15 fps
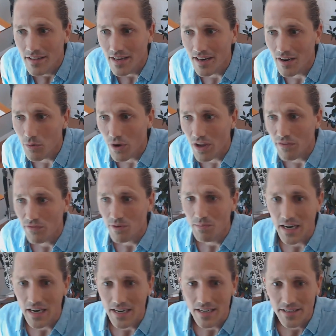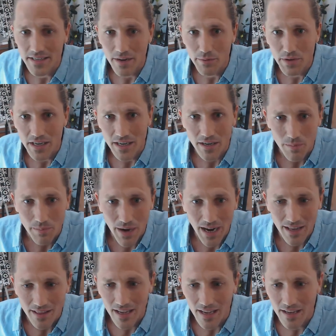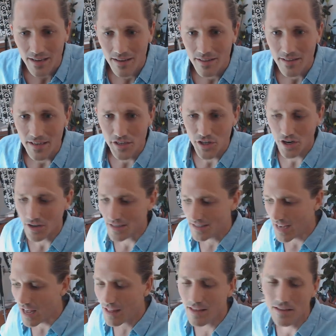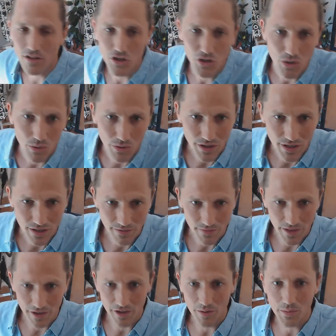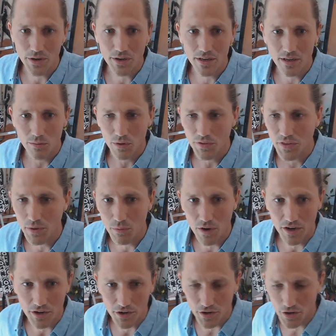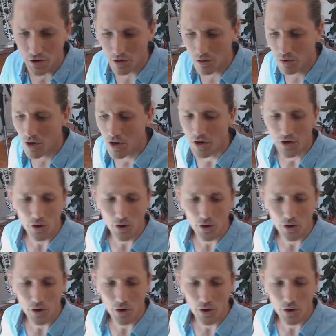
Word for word: They didn't wait for money to say we needed to buy land. They started telling the story of their community, what they wanted to do,